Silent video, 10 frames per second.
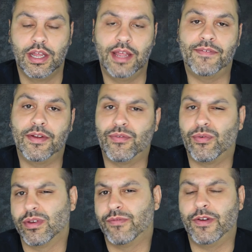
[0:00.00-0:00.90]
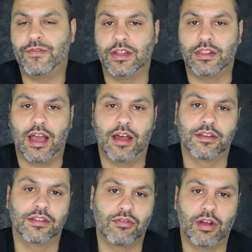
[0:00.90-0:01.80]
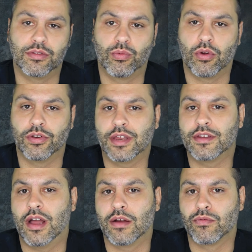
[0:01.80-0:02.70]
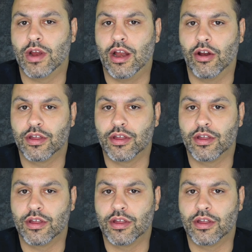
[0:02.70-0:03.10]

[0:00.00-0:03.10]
Even if it was 50,000 throughout the world, that's not rare,